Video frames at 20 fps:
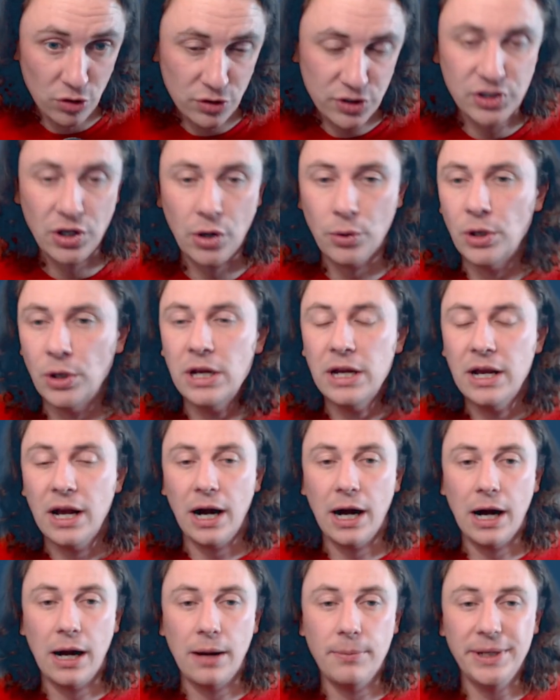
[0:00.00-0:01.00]
So
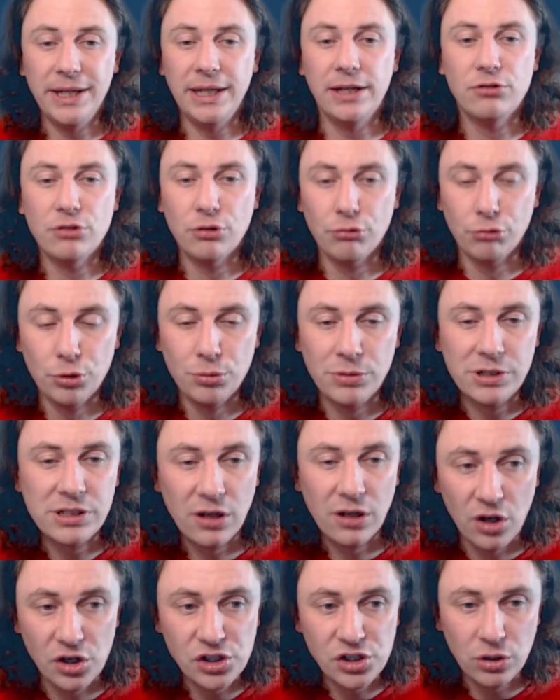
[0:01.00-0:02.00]
in a
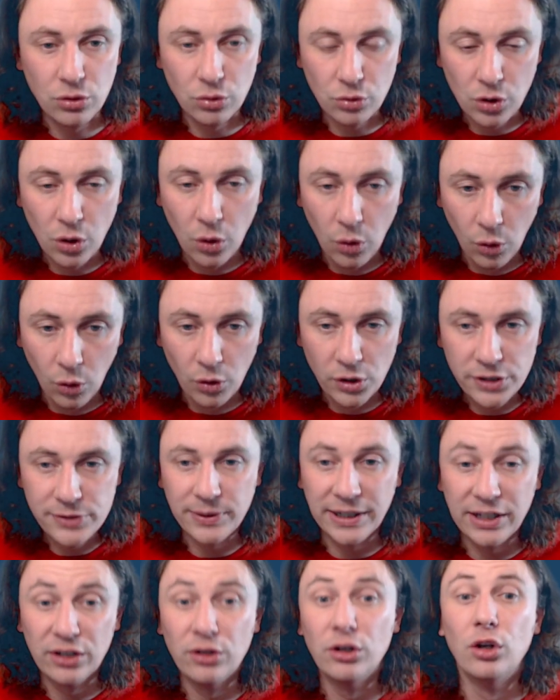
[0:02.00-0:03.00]
rheumatological cause, we're
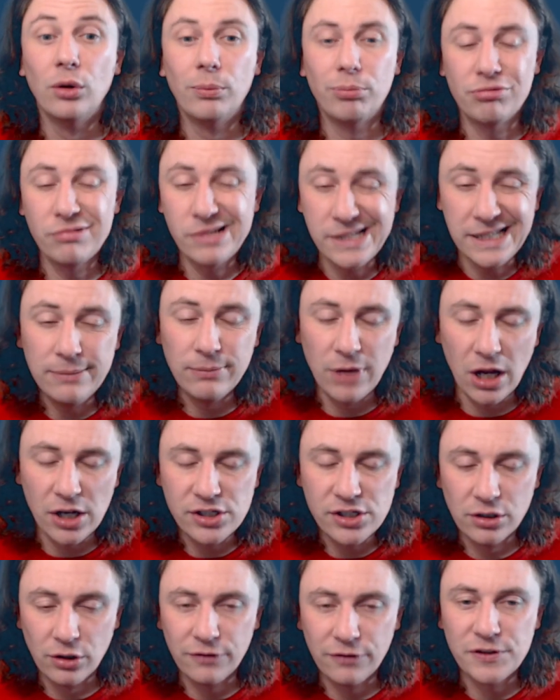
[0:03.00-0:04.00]
going to pretty much
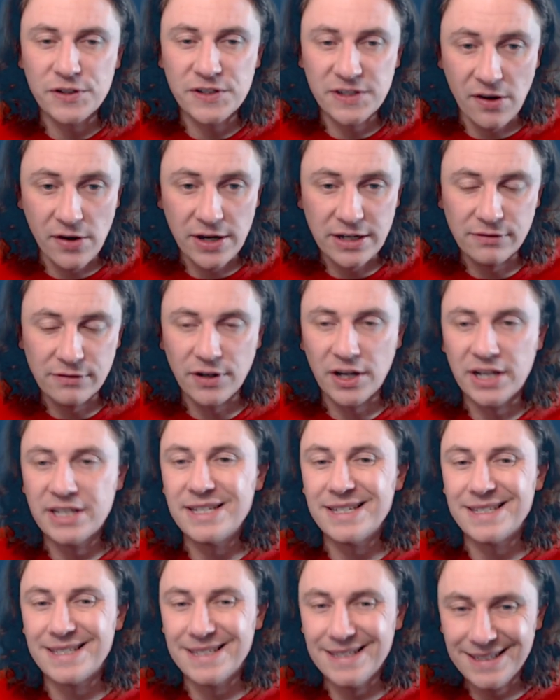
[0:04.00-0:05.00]
look for
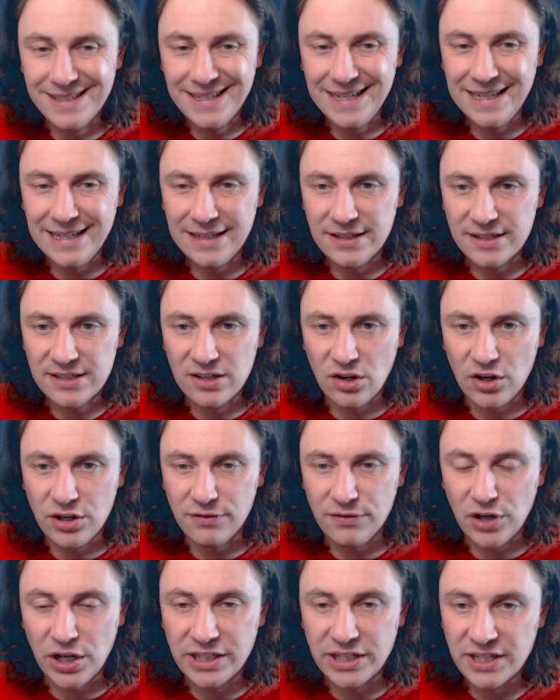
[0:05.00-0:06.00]
synovitis and
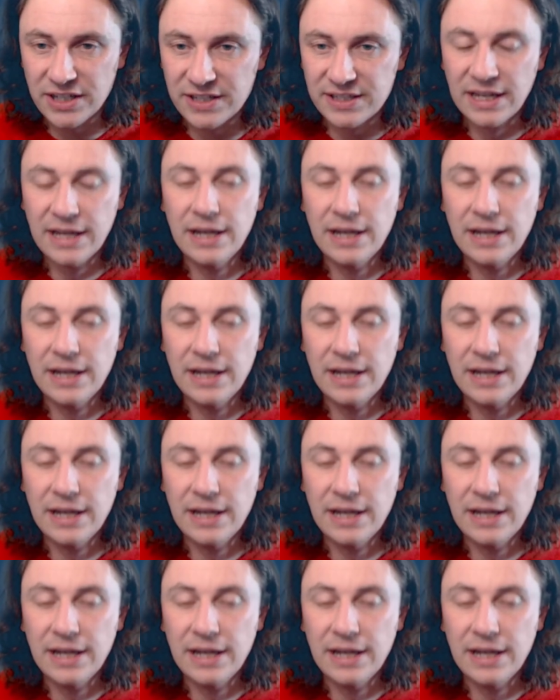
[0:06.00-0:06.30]
tenosynovitis